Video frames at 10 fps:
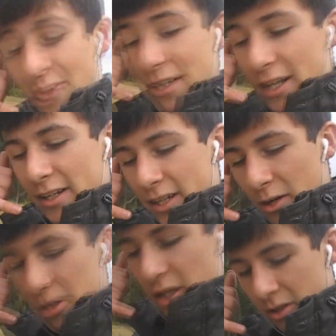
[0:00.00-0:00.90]
Grandad,
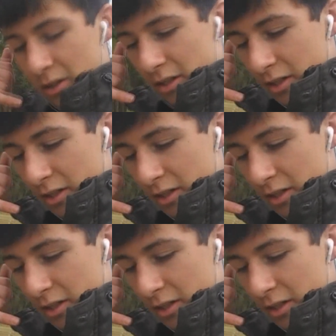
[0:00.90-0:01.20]
how are you?